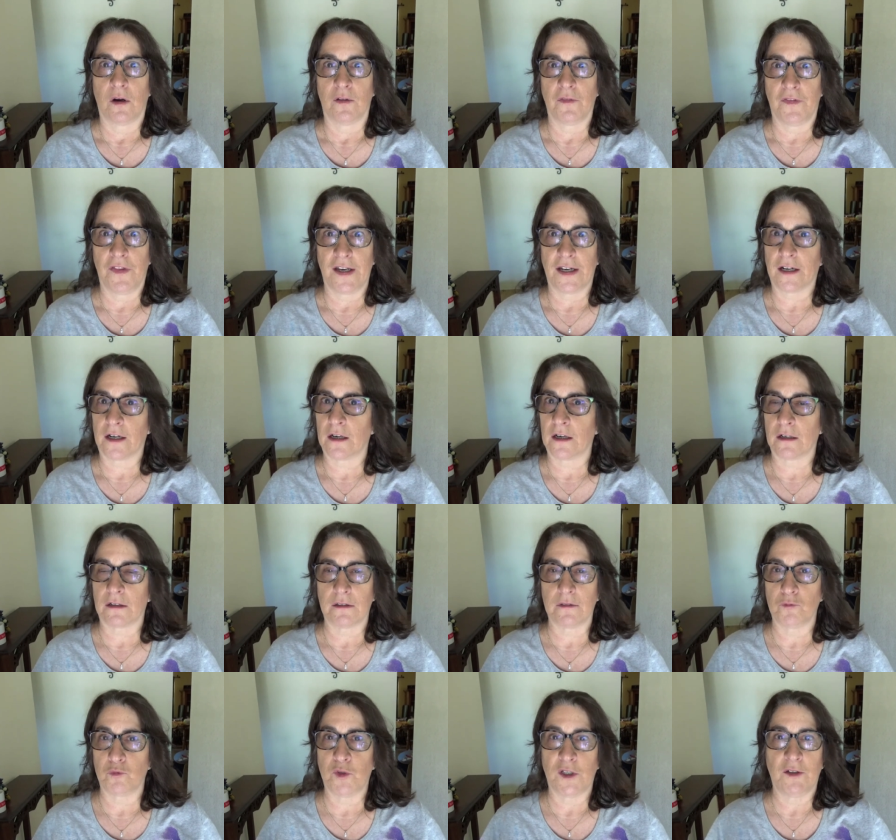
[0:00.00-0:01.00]
there
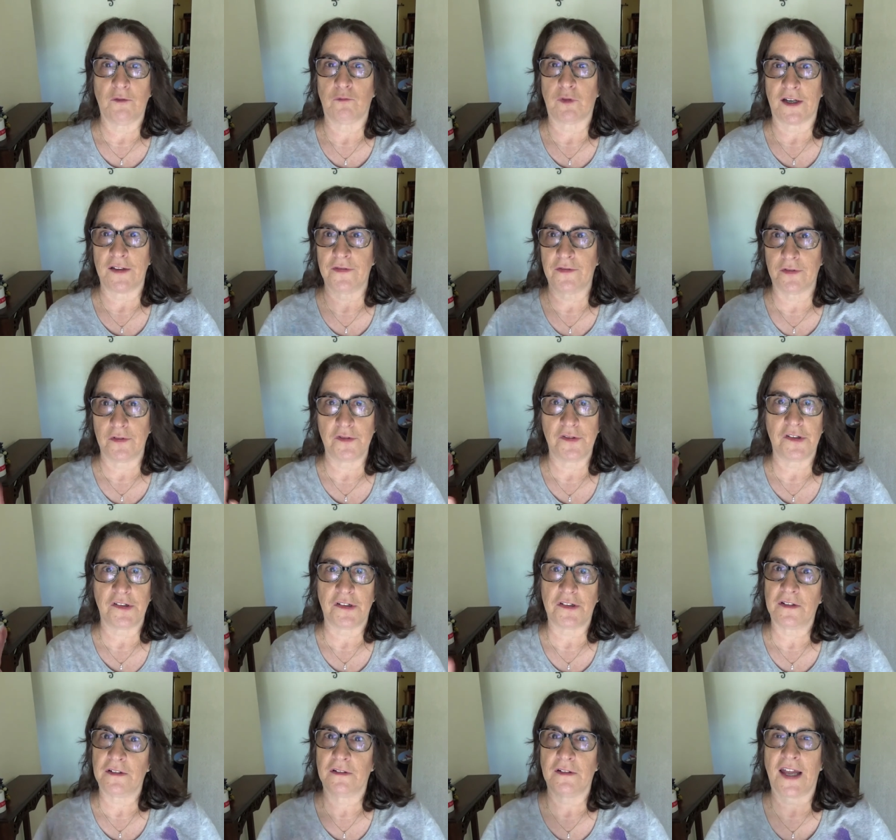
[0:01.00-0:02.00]
we read through
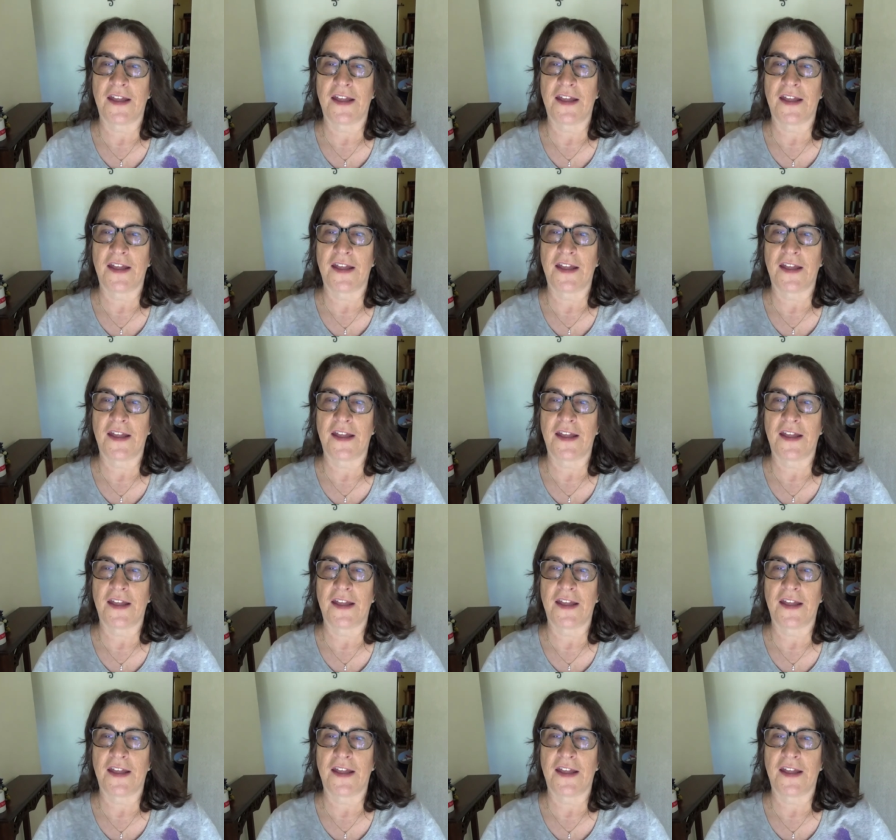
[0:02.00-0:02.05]
the